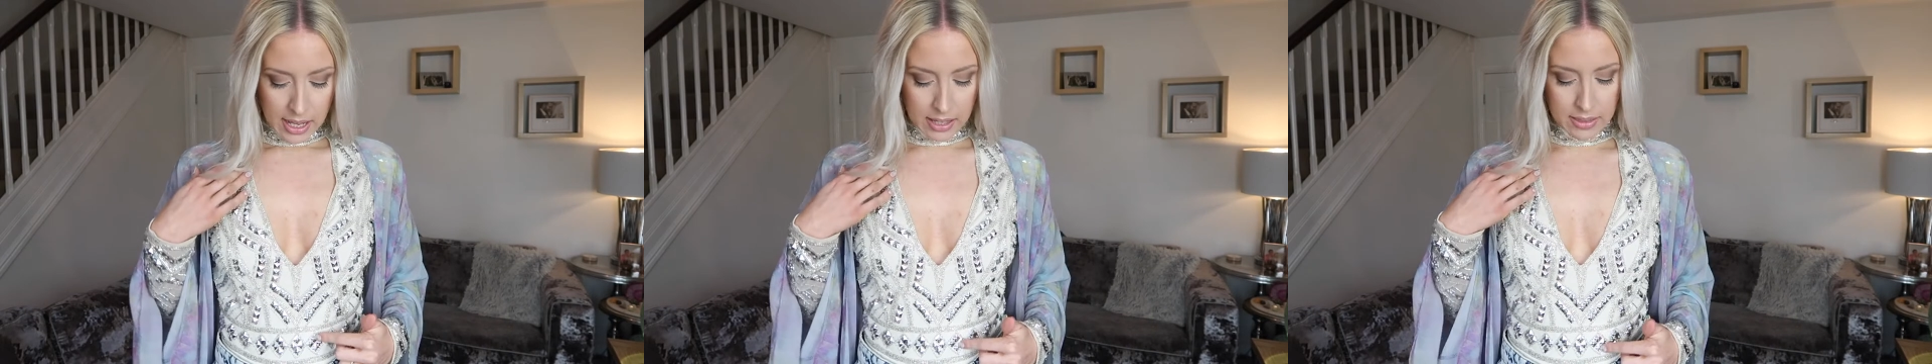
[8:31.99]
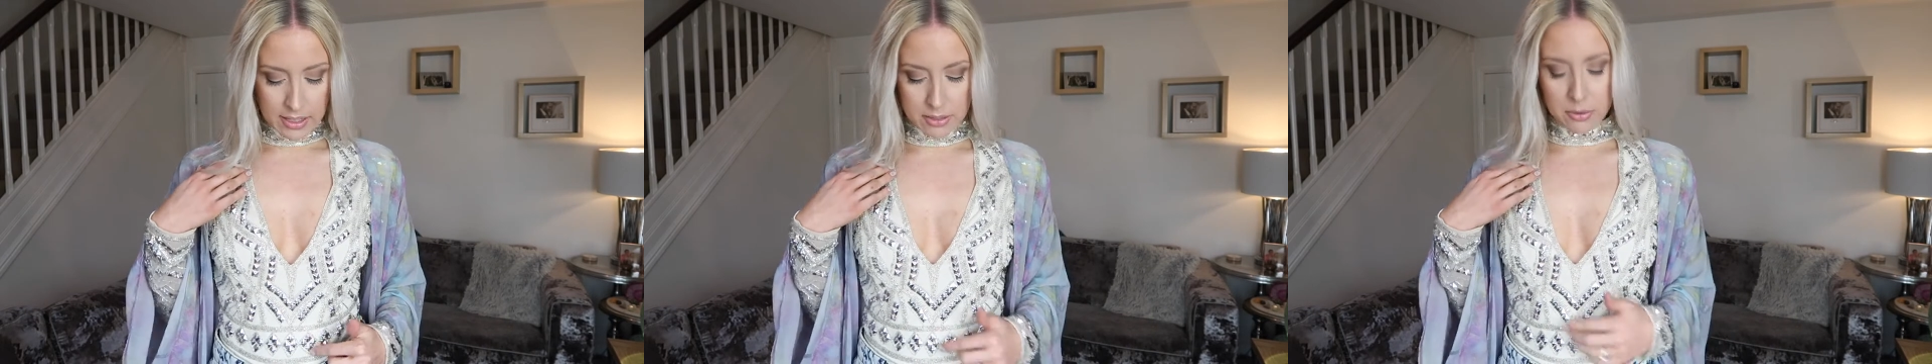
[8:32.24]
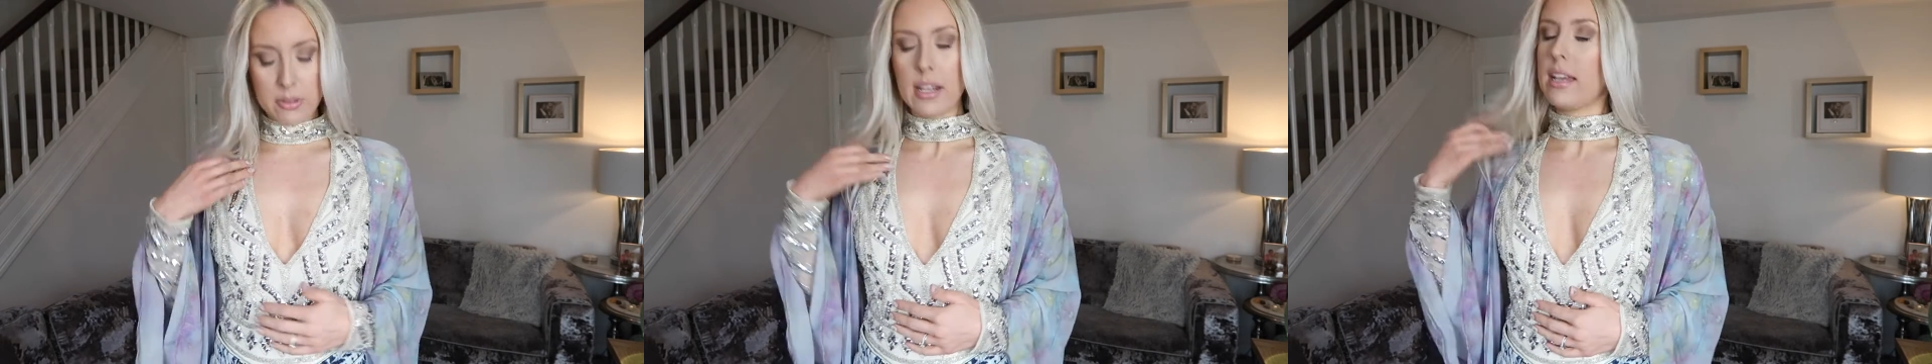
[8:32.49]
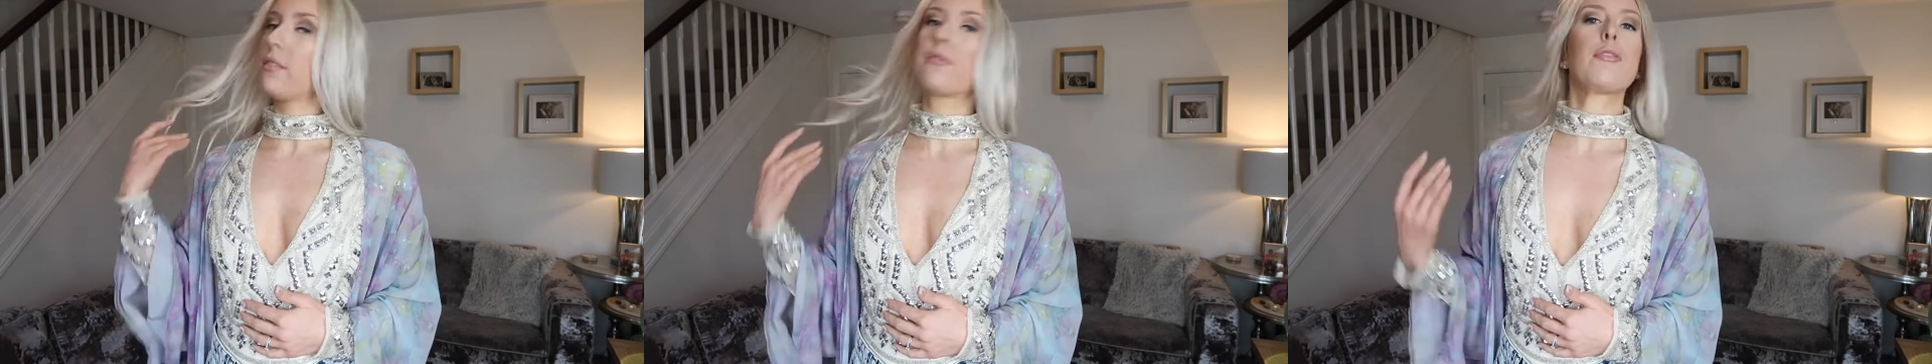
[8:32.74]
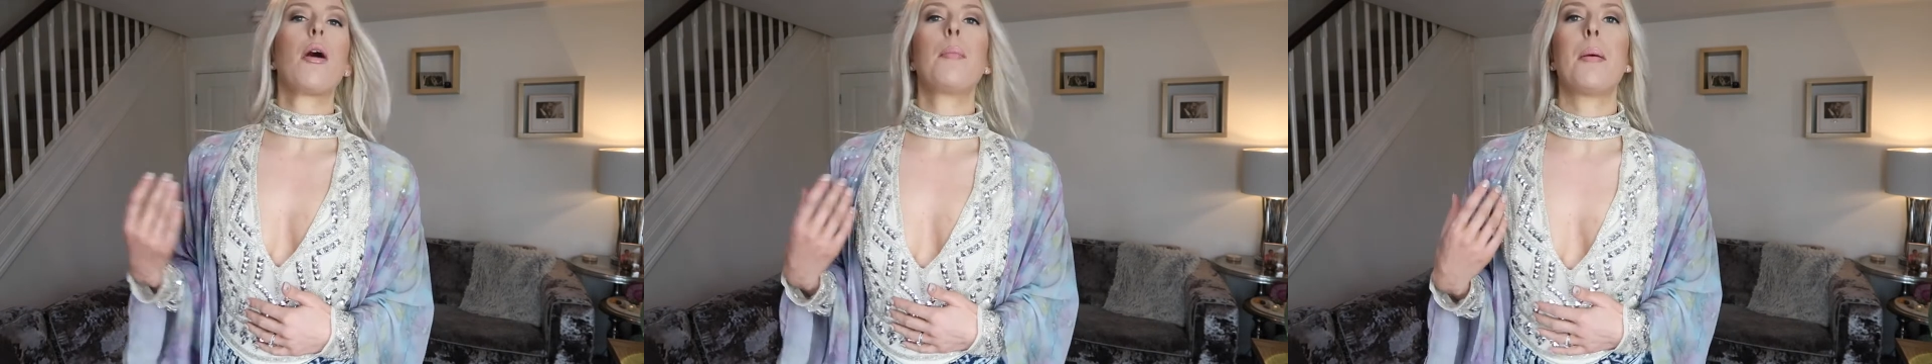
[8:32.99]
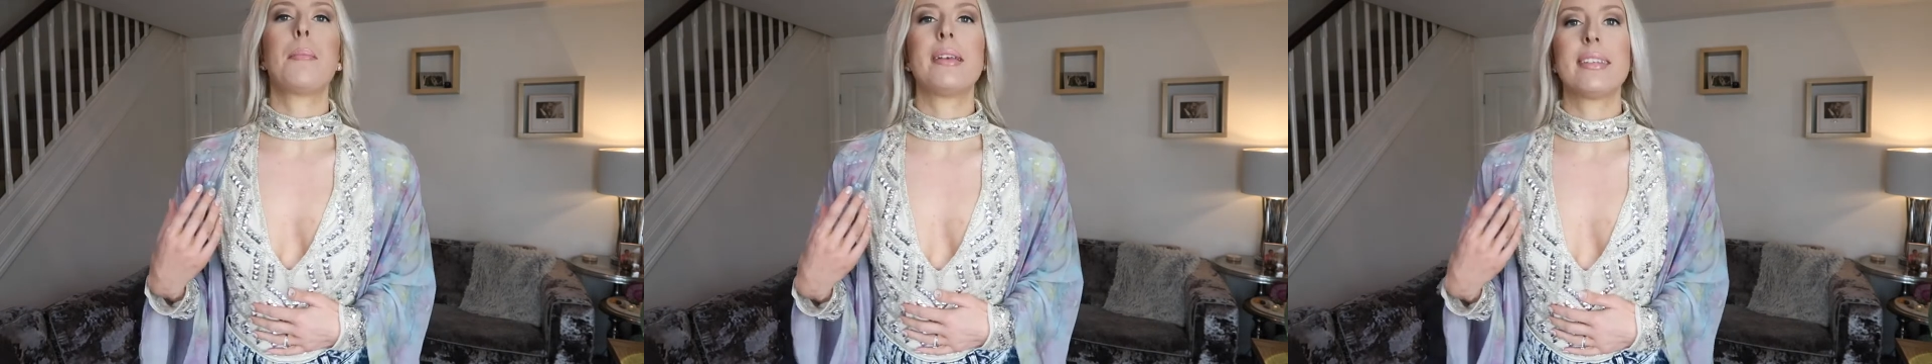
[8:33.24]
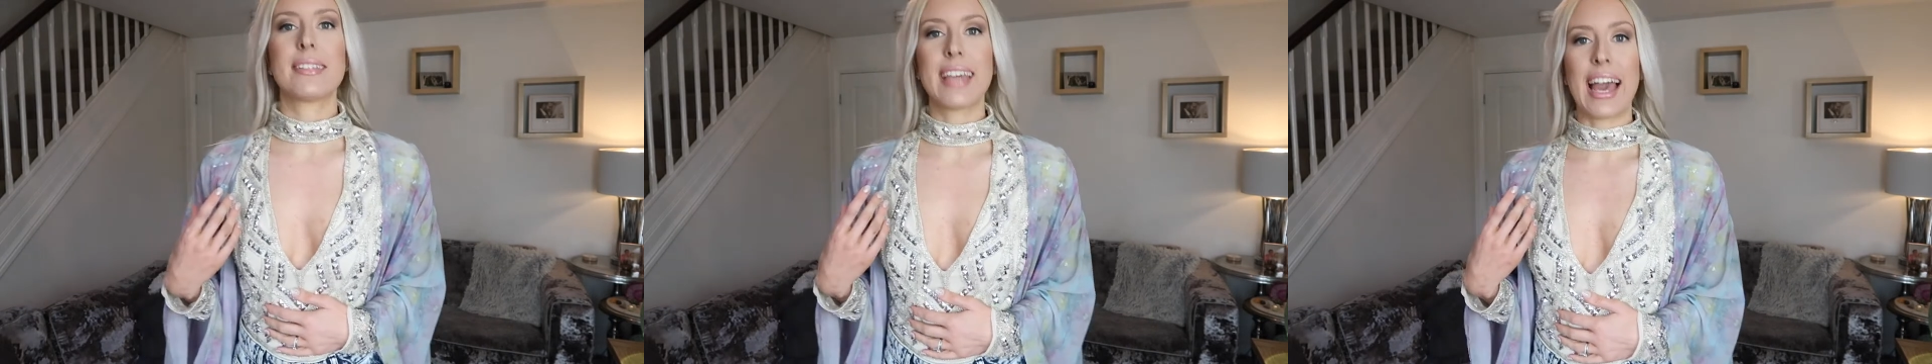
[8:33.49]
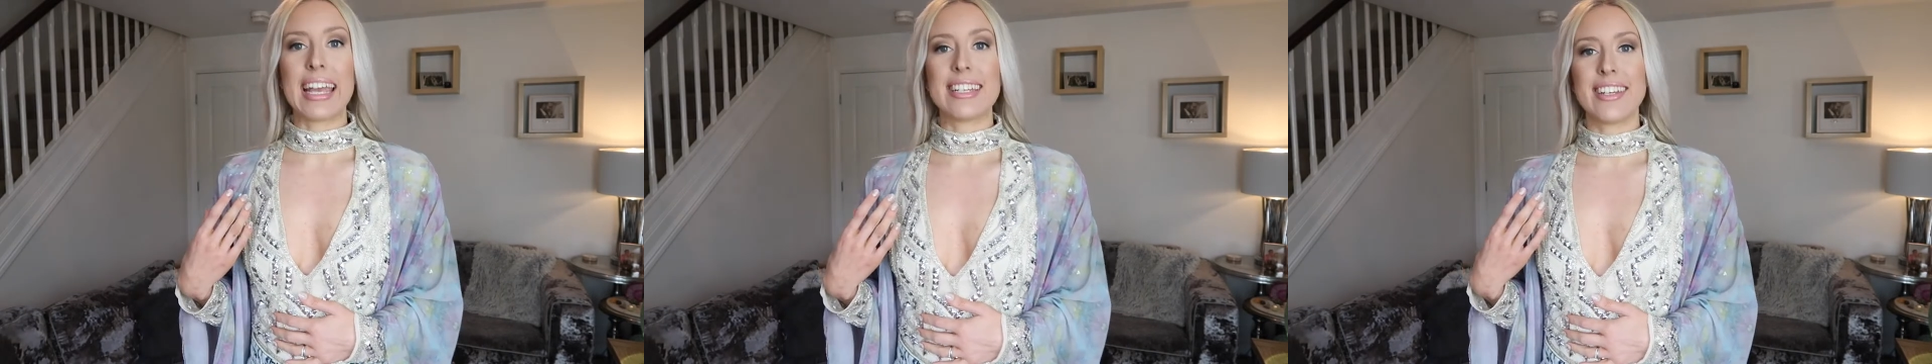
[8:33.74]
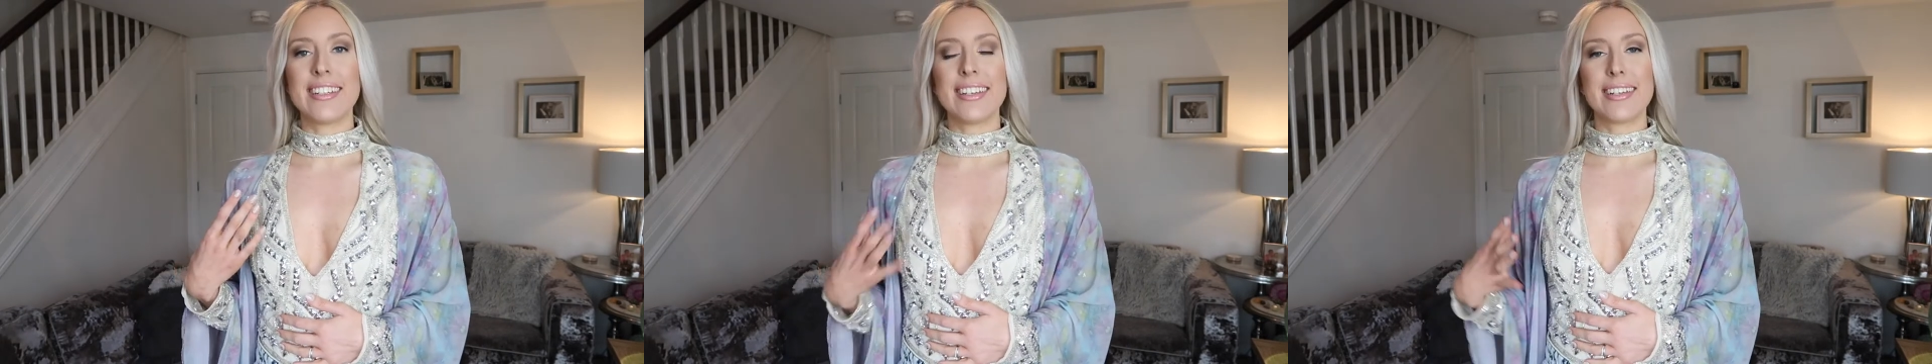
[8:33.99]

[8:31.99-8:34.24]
And this one is from Misguided.